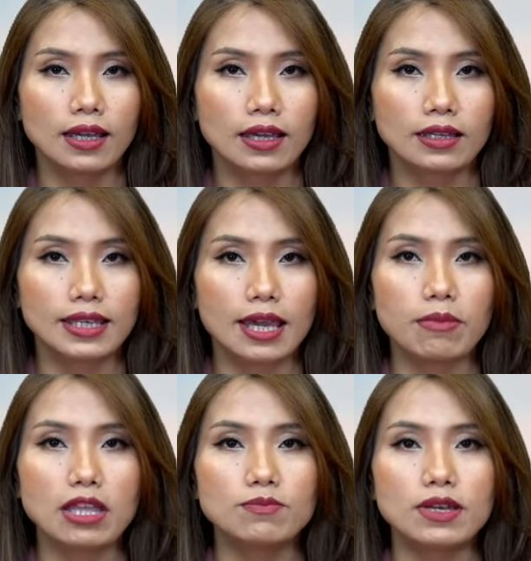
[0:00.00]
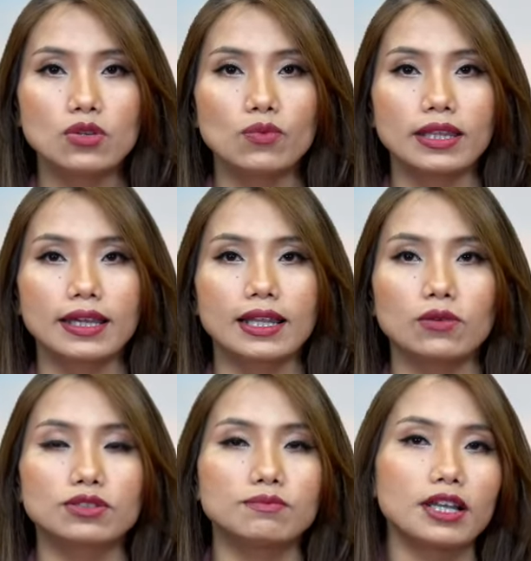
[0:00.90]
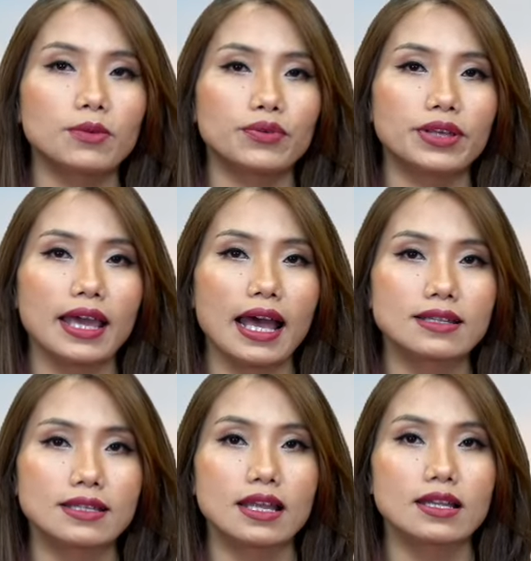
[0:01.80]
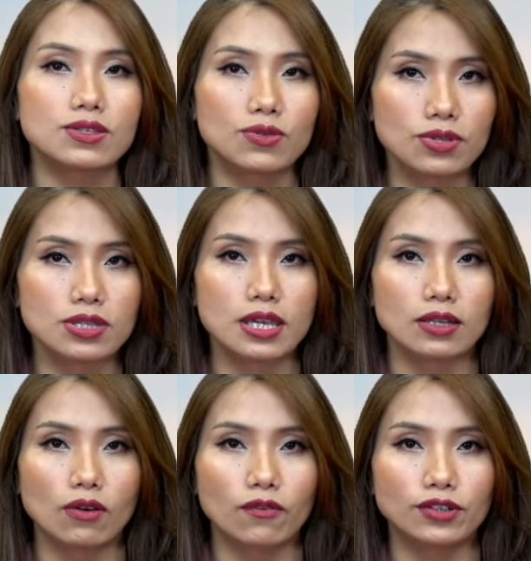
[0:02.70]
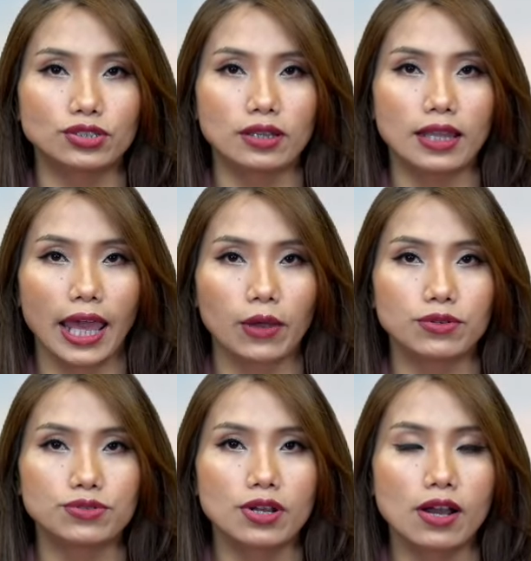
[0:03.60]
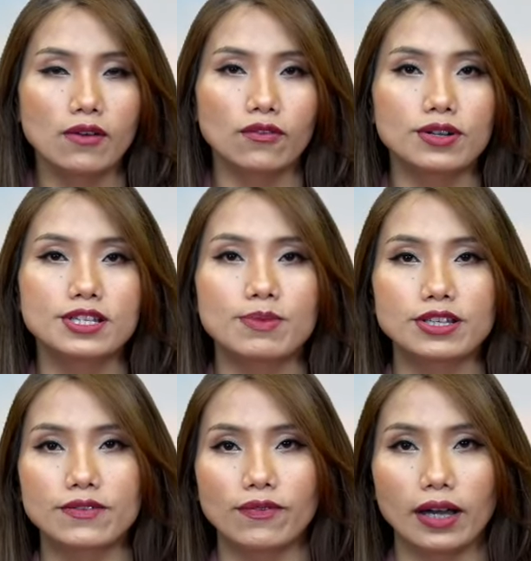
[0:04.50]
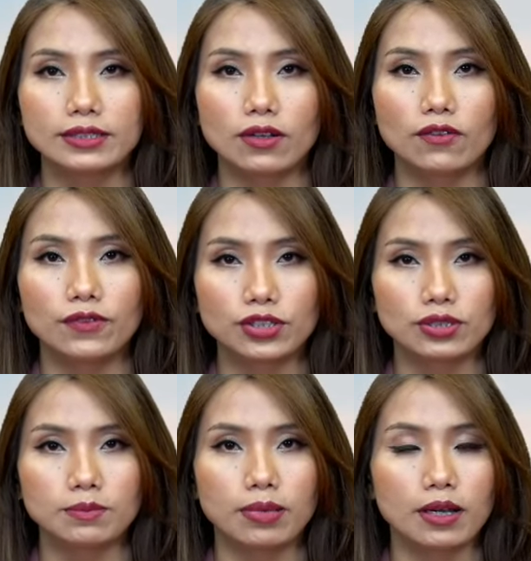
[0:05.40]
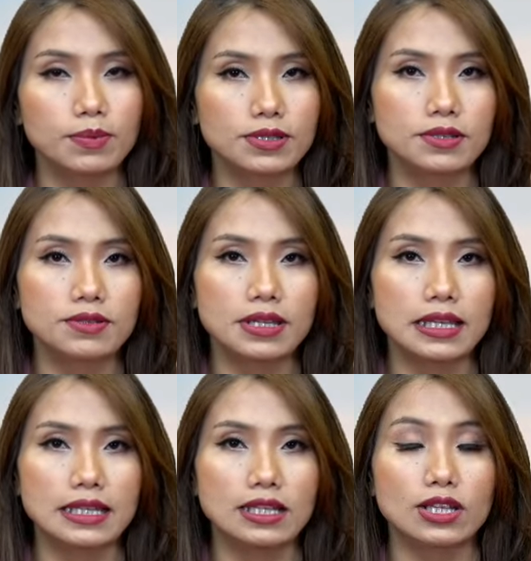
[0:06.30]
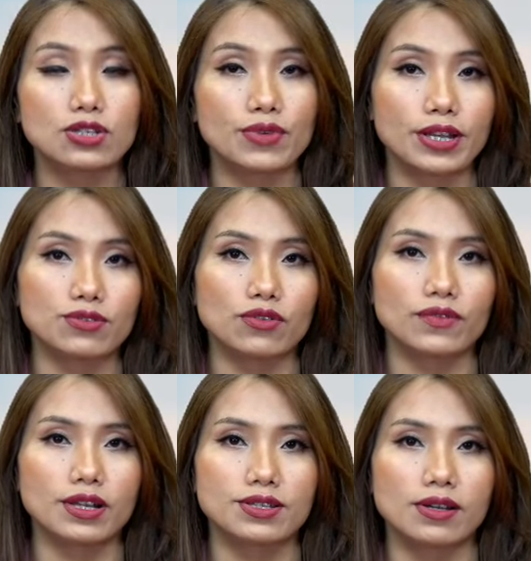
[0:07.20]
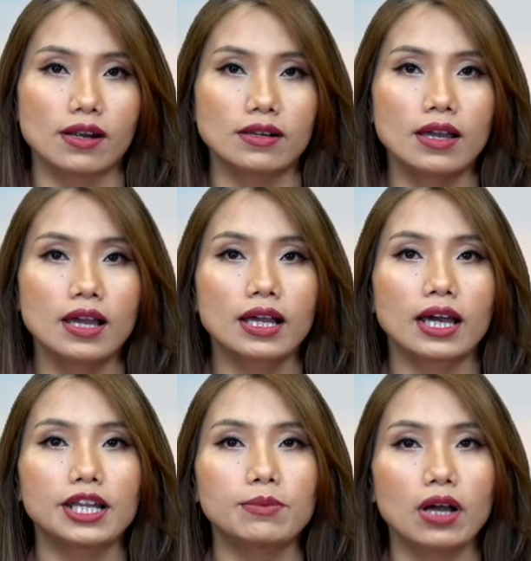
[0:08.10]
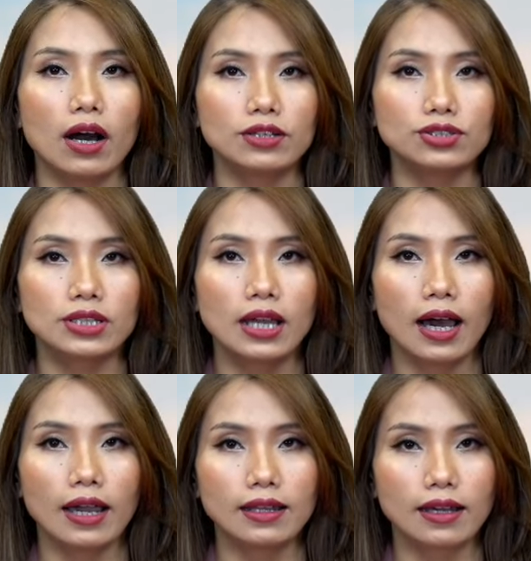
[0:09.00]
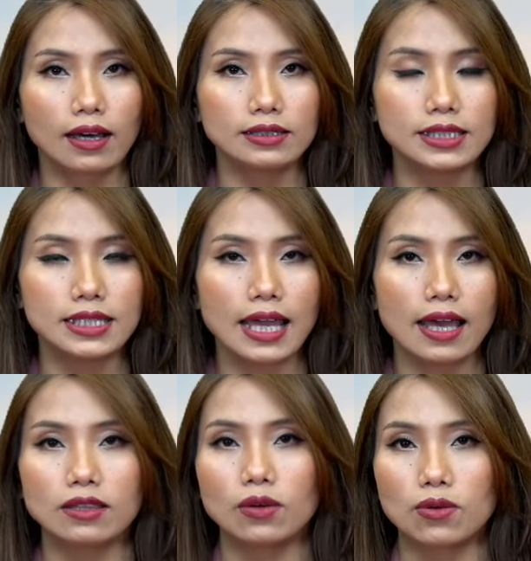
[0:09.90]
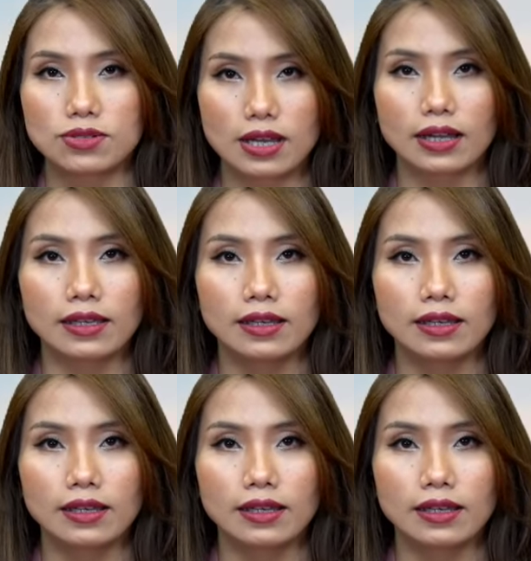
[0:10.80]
The amendment will include Manipuri as an associate official language for specified official purposes in the districts of Kasar, Karimganj, Hailakandi and Hozai.